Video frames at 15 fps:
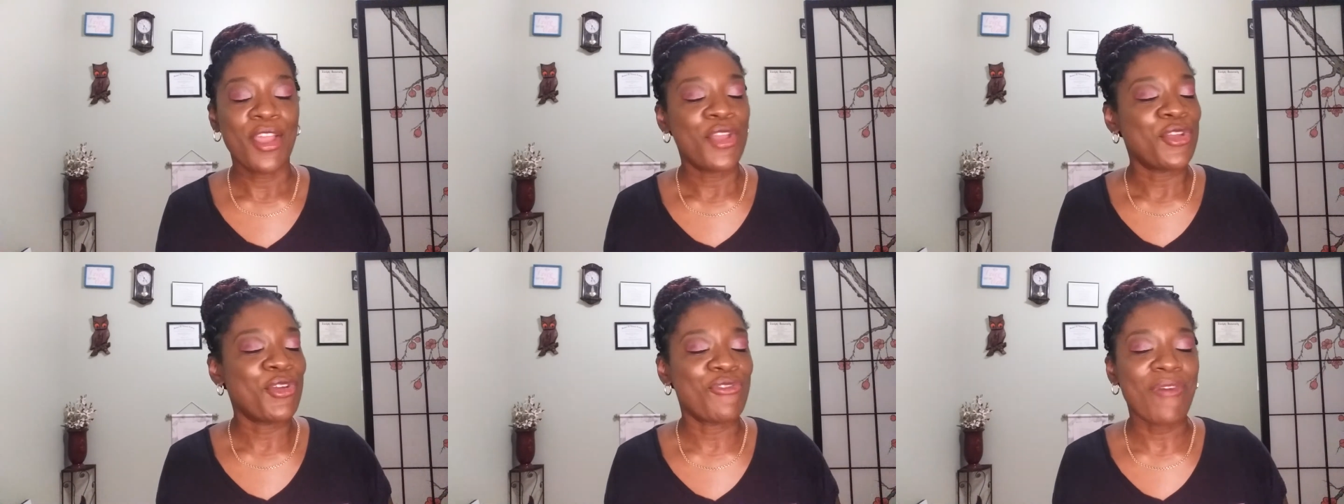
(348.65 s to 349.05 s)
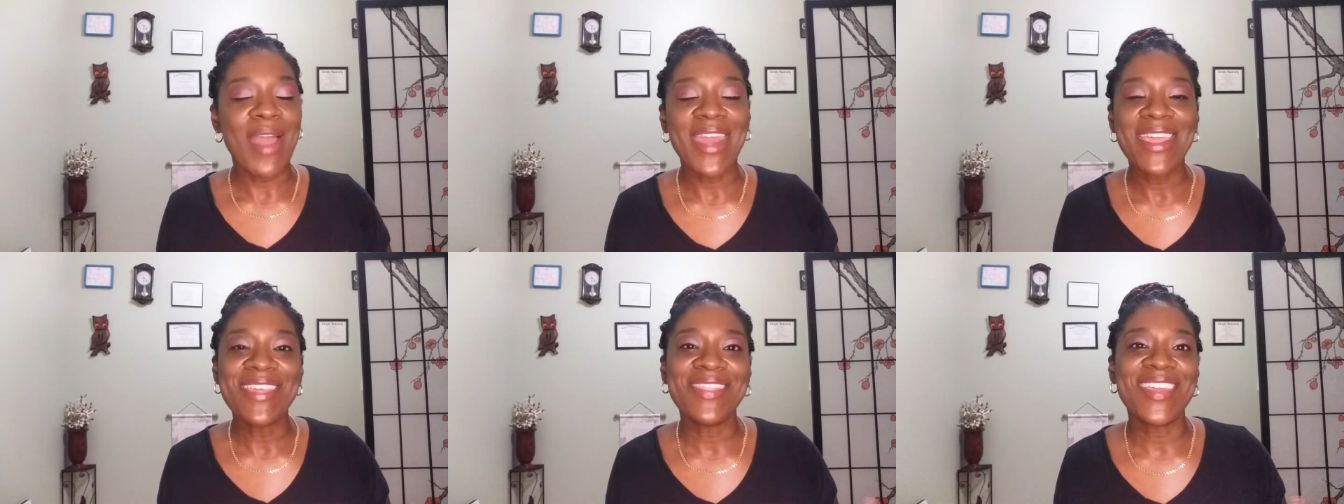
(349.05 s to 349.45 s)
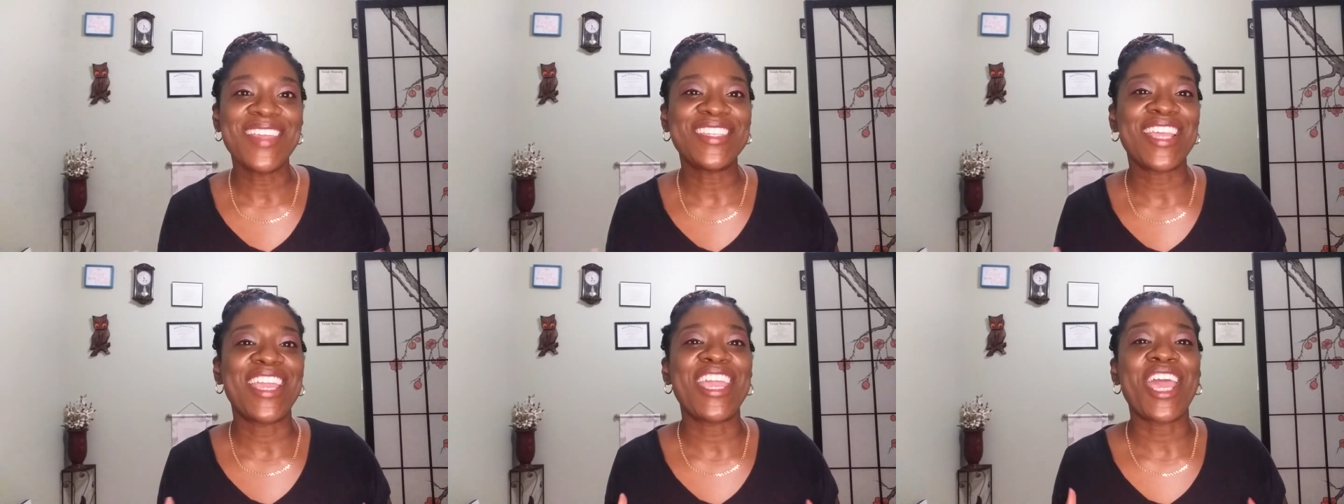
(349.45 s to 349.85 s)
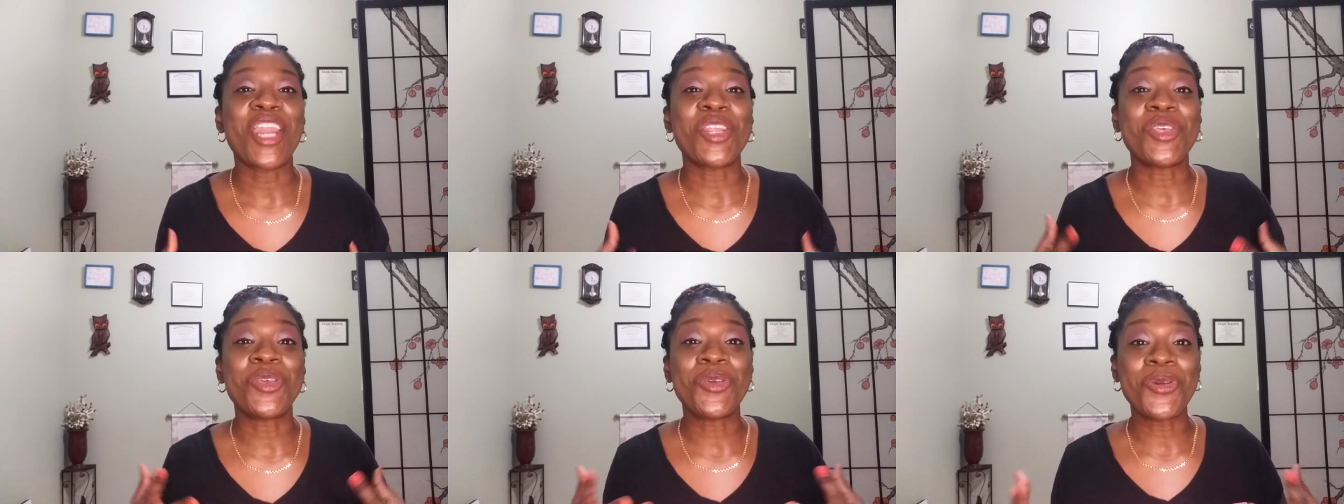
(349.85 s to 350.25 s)
You're writing things that get
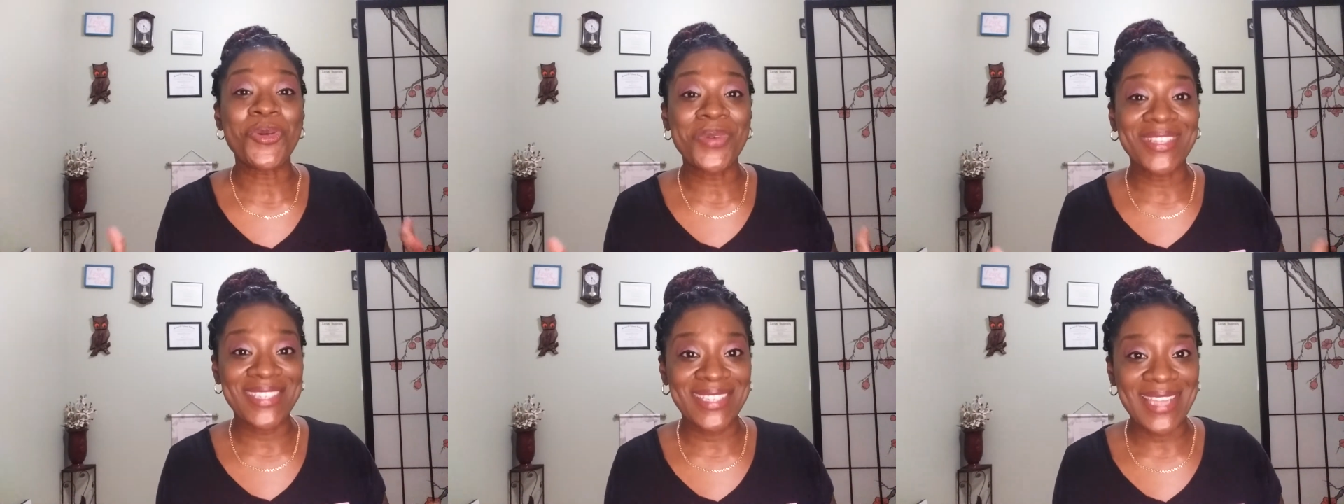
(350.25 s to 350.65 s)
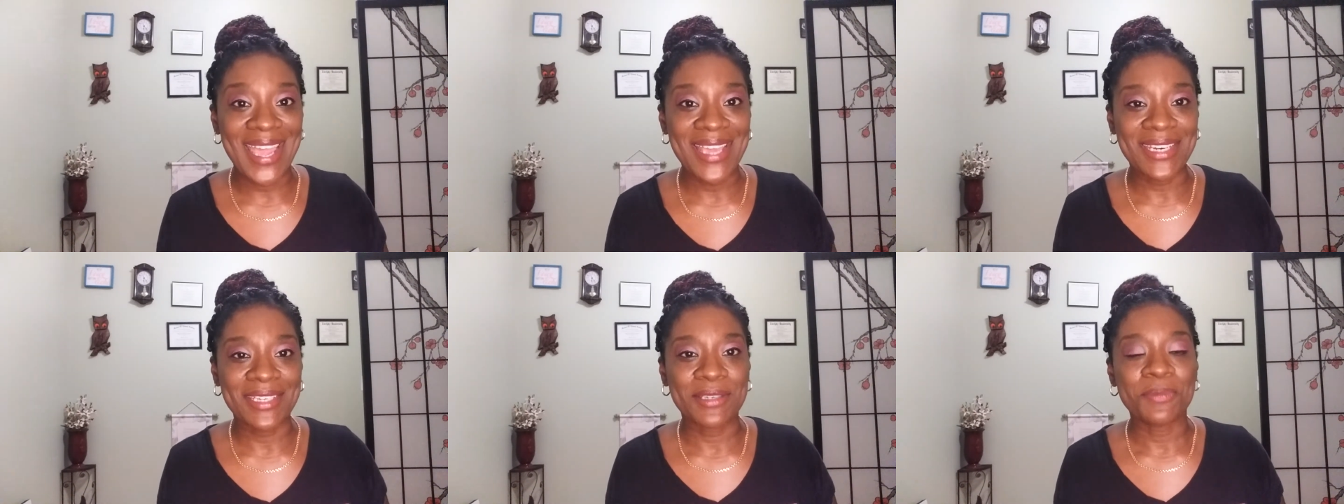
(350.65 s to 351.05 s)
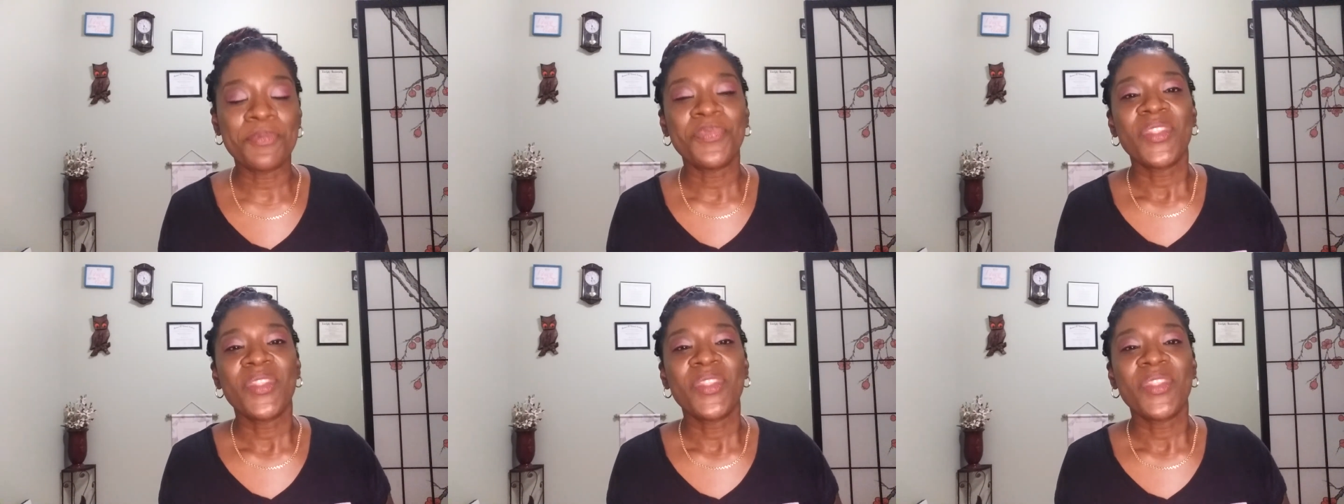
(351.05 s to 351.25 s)
you excited.